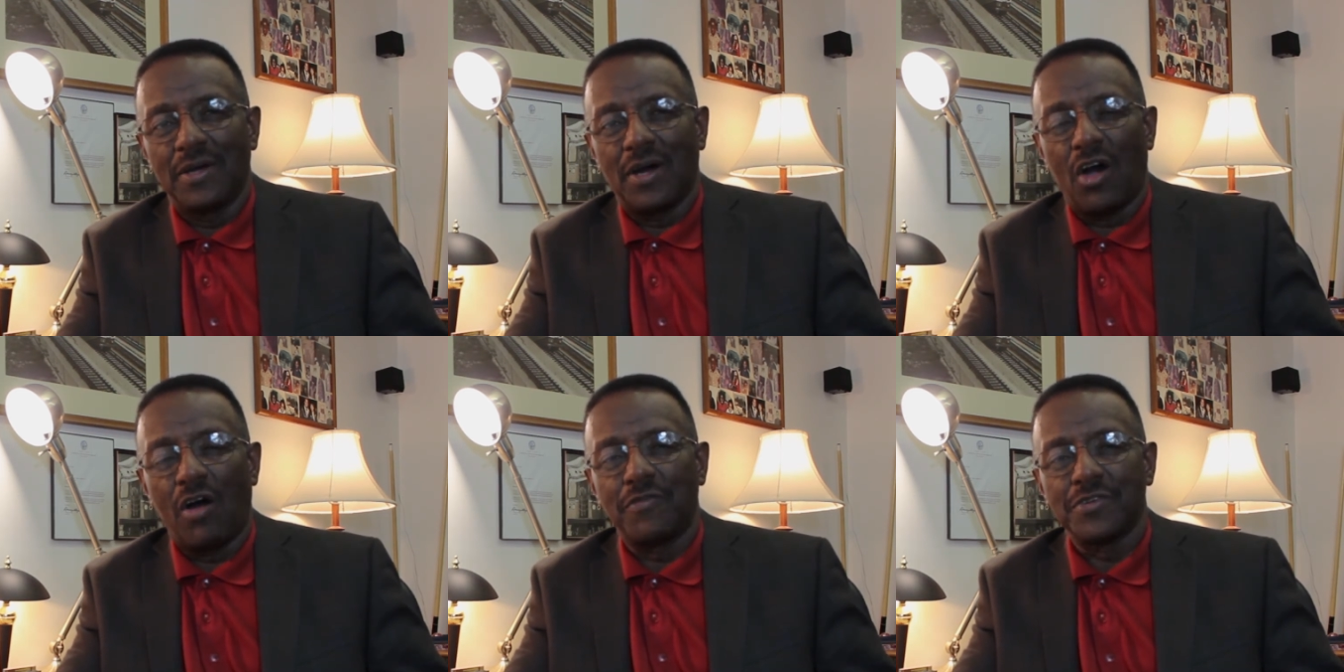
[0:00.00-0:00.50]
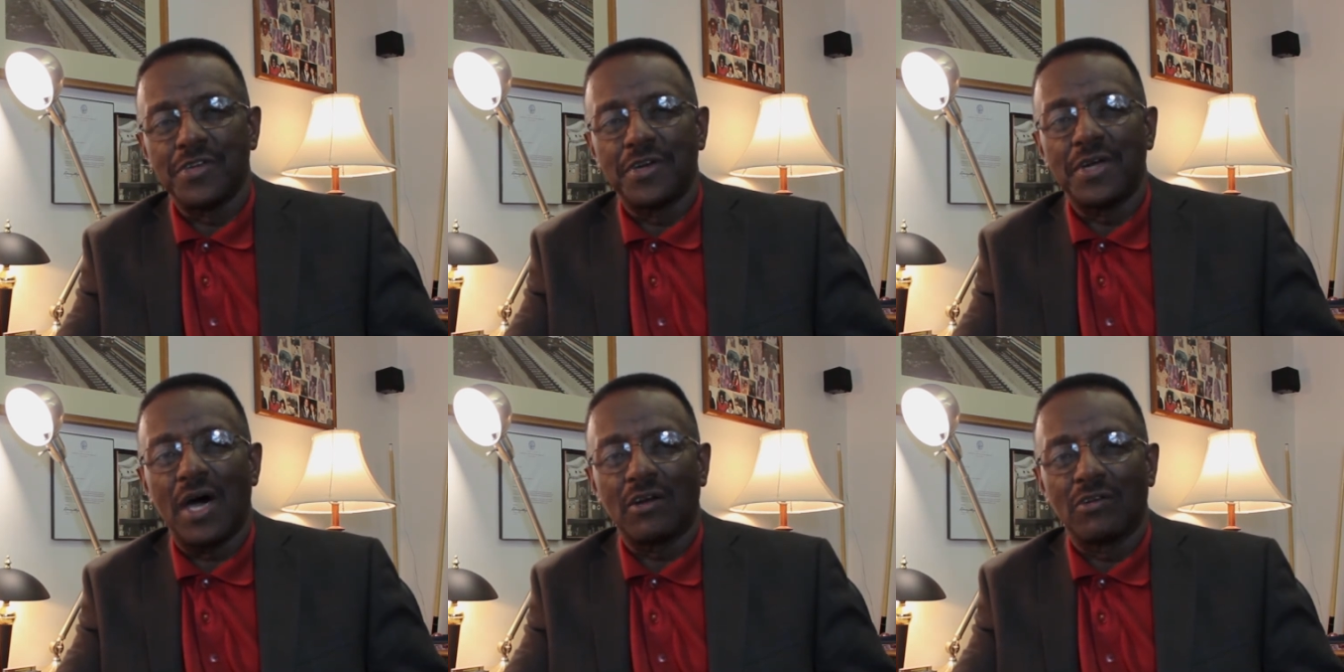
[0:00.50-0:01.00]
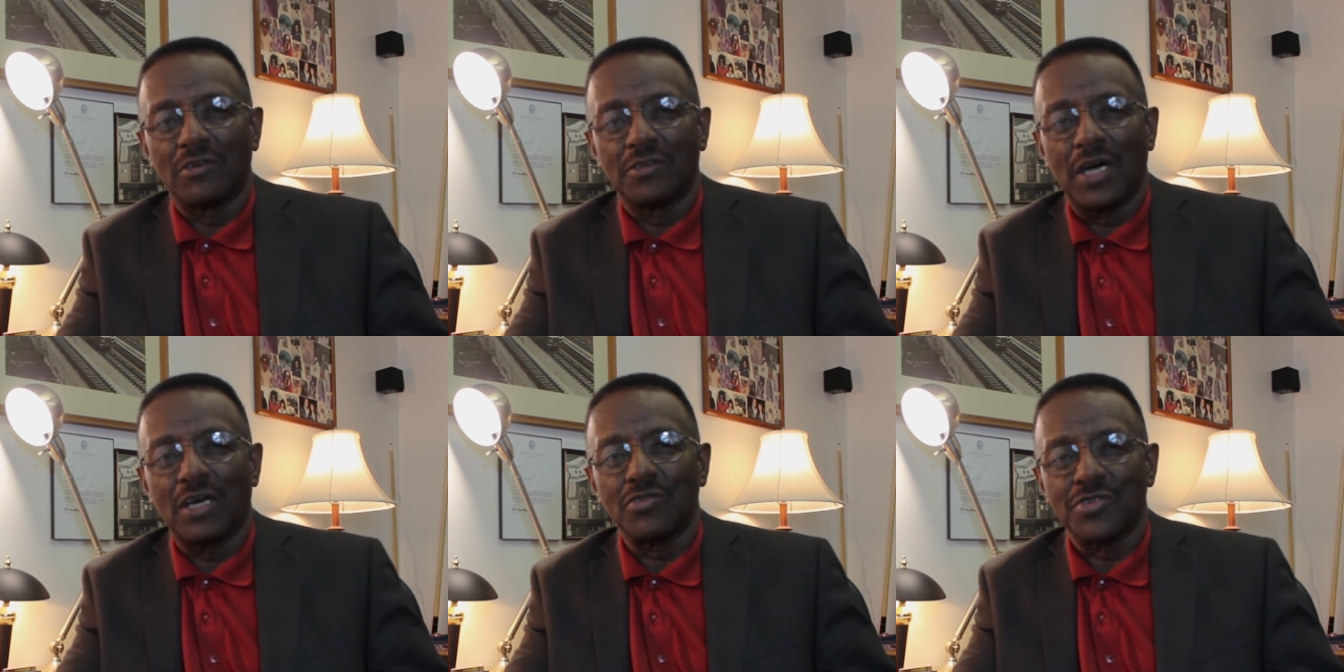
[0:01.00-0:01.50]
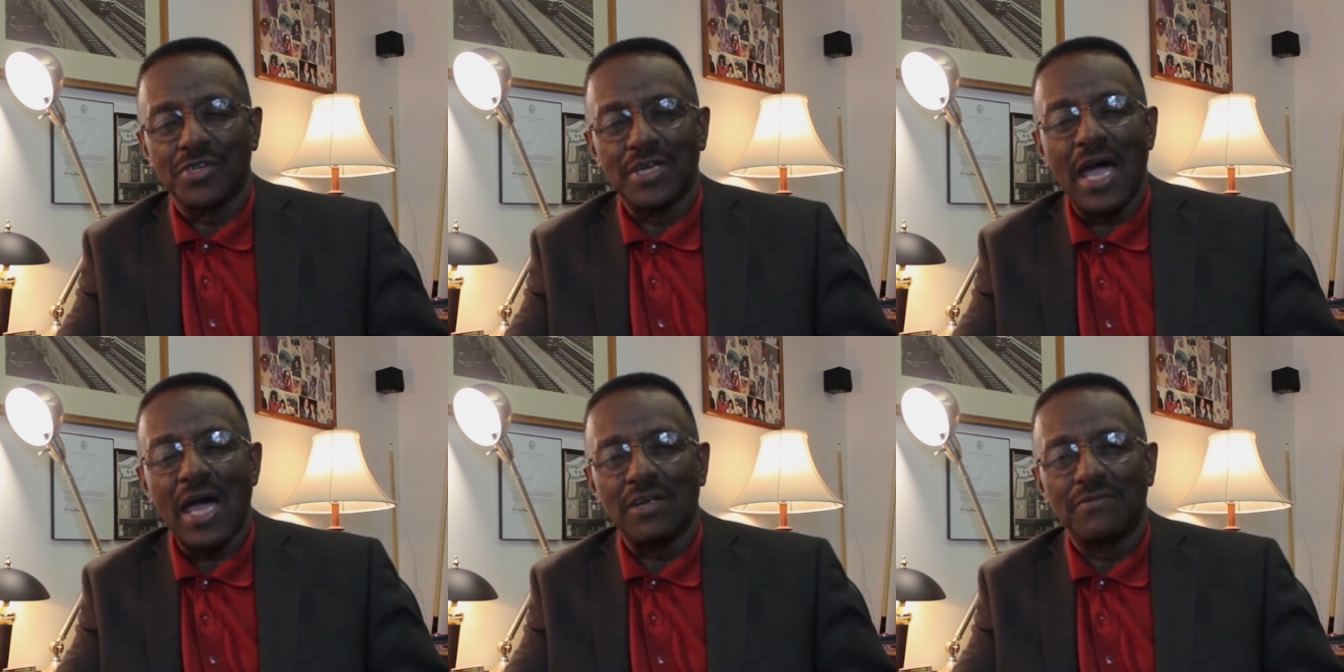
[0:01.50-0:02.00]
Officer Donaldson
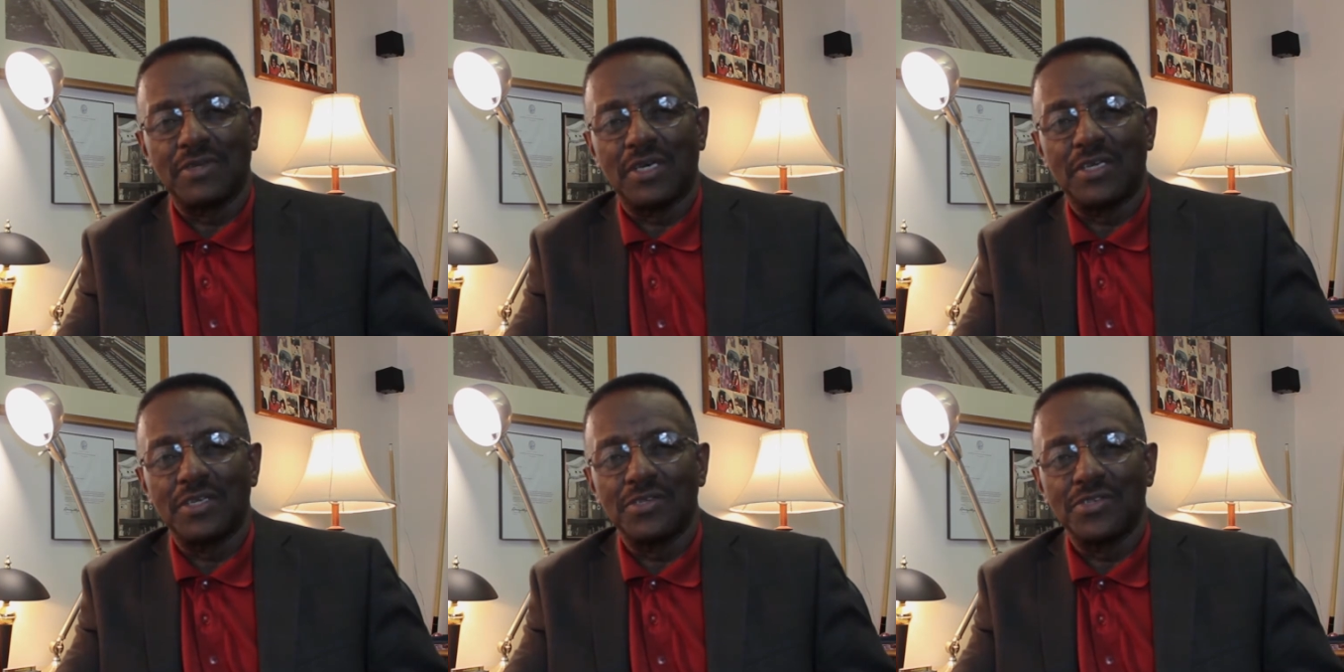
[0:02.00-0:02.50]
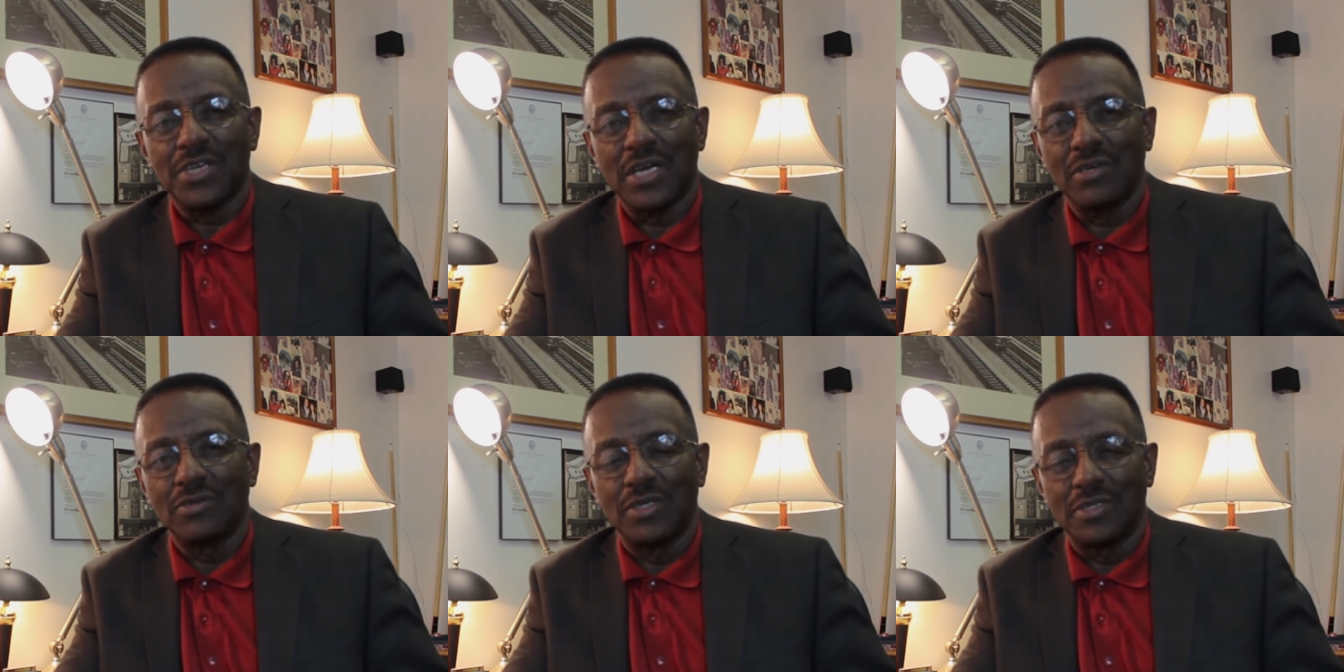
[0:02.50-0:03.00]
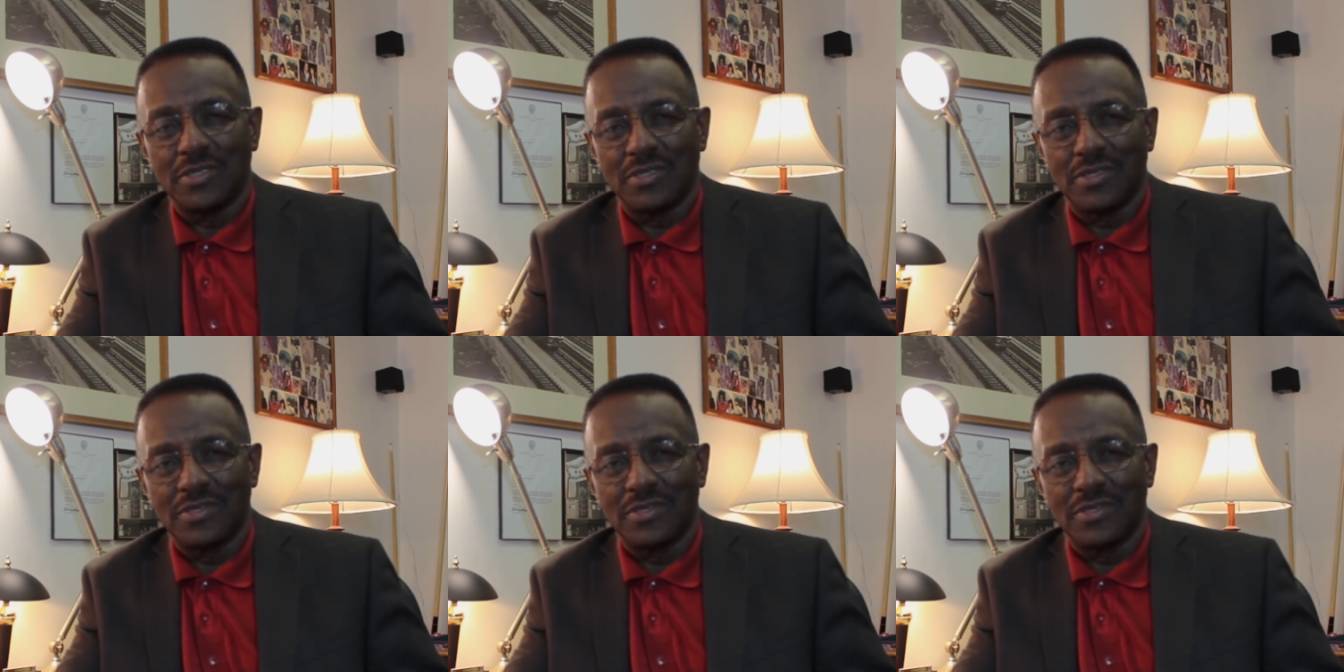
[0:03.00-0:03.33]
out of St. Louis,